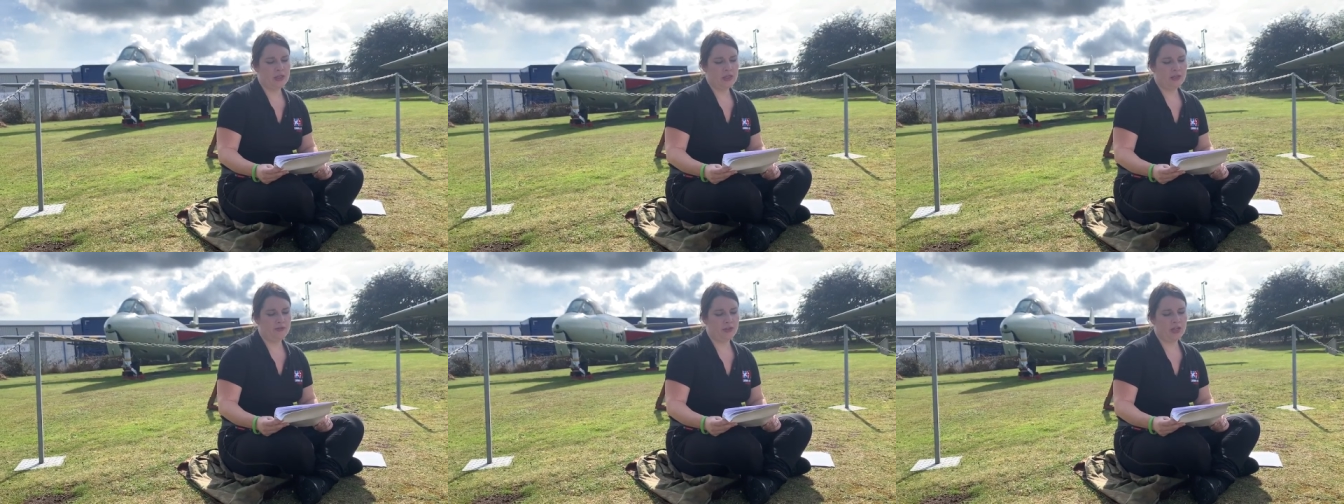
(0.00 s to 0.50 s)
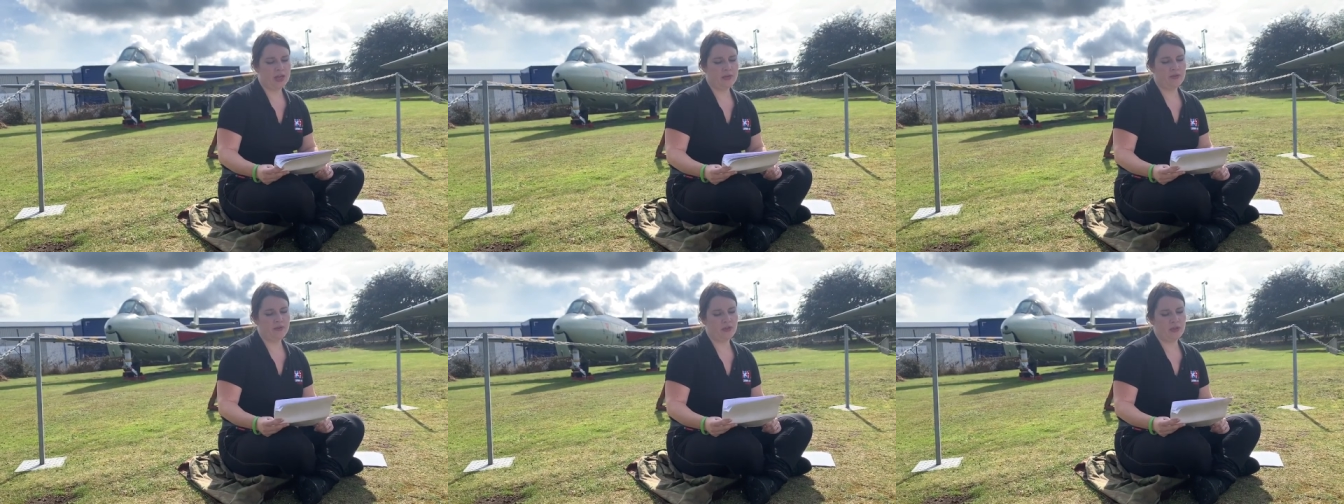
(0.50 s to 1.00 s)
If the King
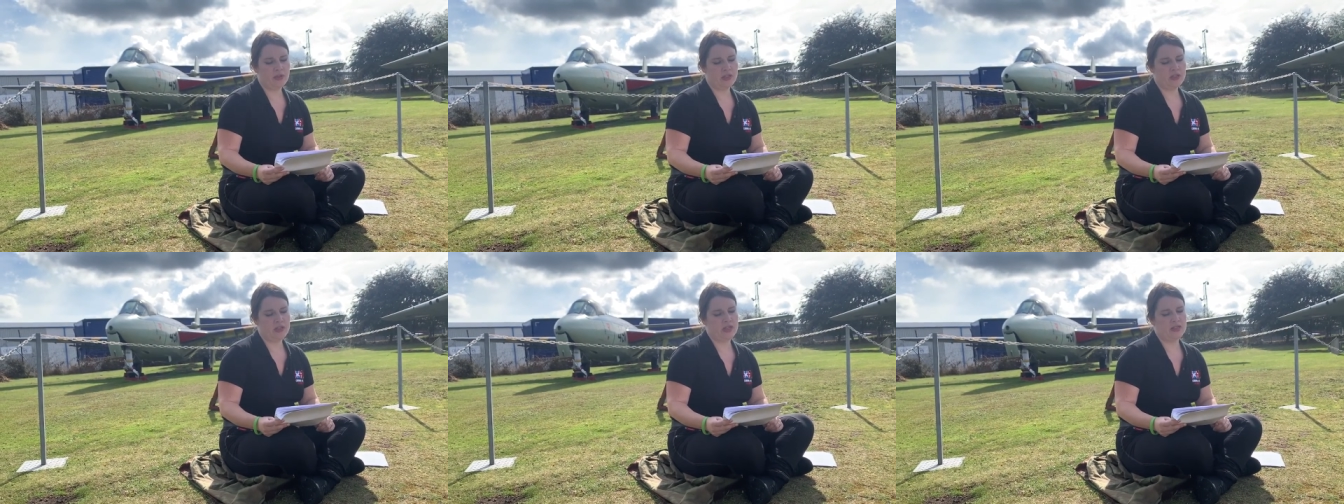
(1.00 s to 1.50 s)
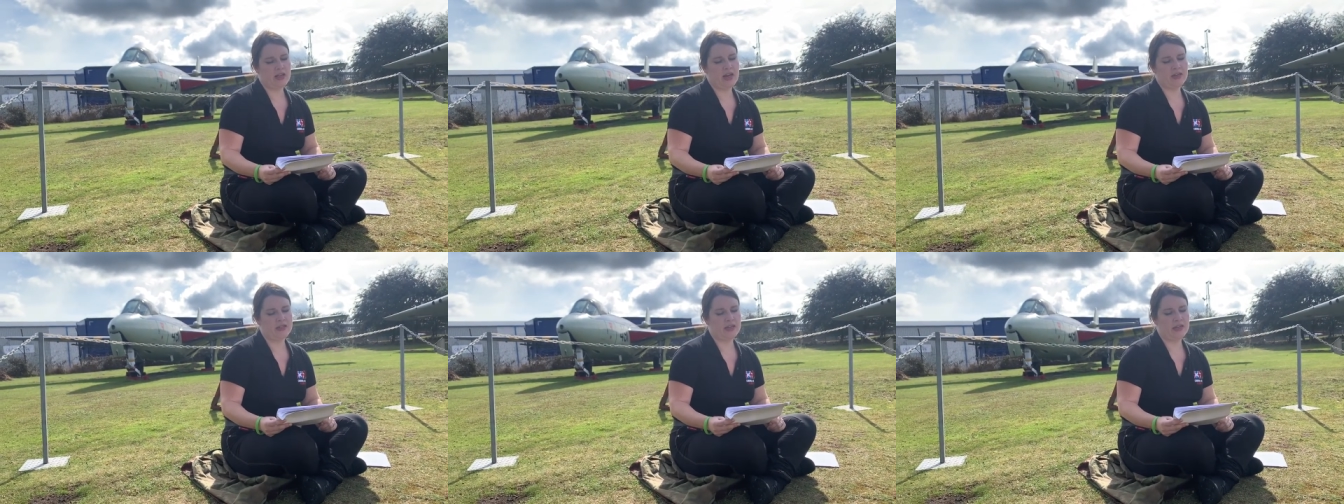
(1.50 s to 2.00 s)
refuses the
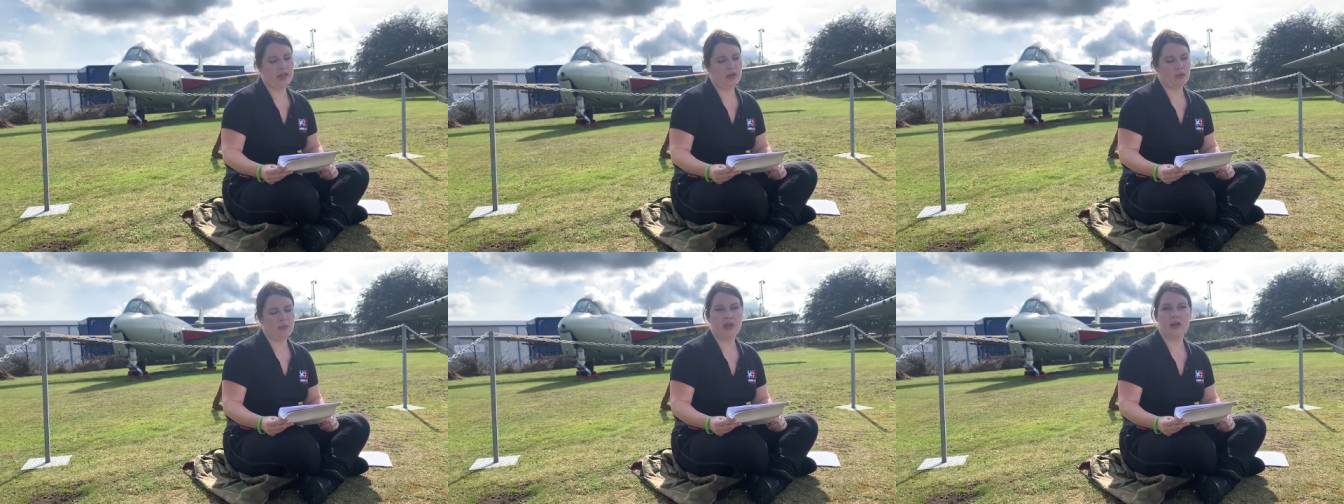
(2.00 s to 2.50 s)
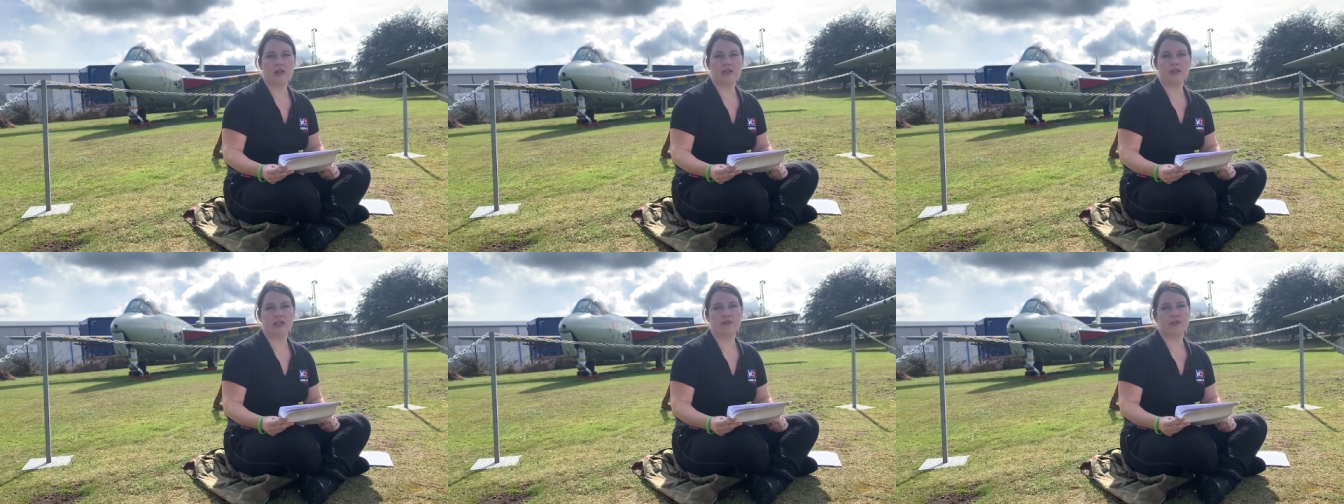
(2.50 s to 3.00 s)
assent, he cannot be asked
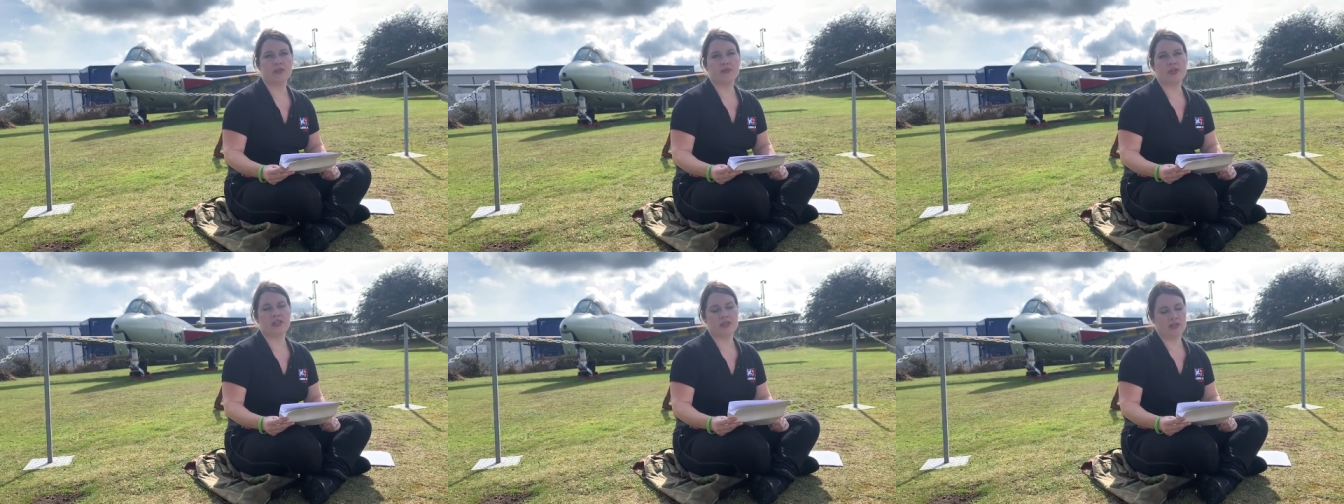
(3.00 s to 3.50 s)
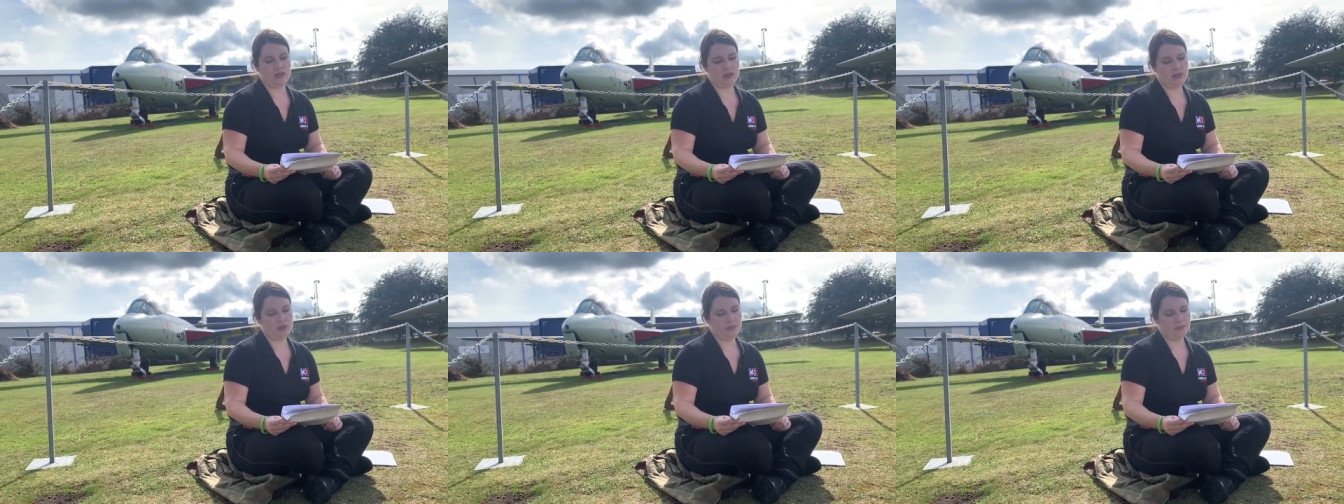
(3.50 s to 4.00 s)
to give his
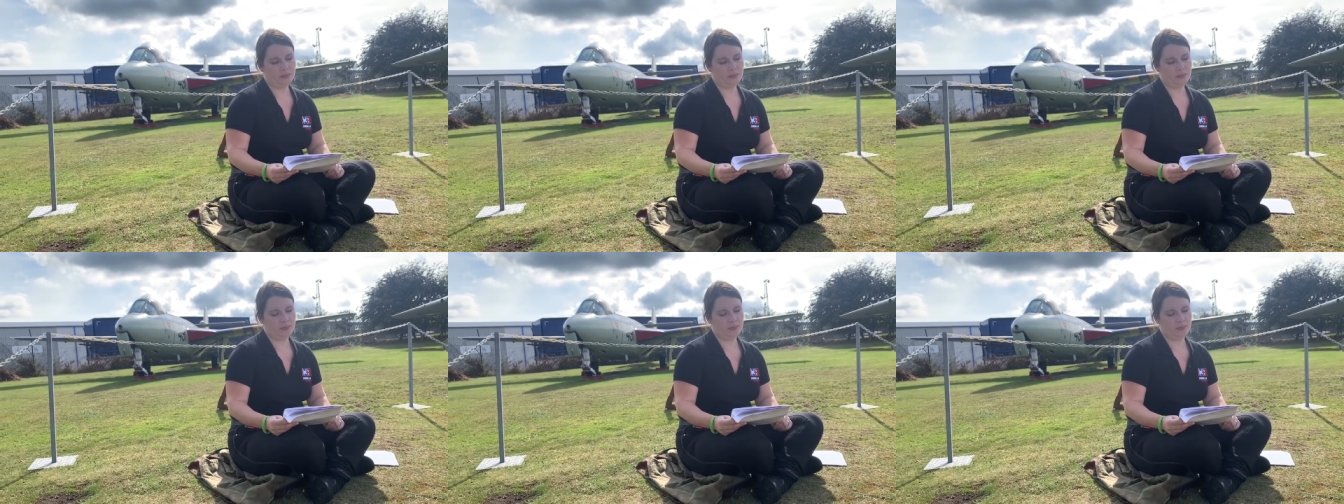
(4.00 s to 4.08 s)
reasons.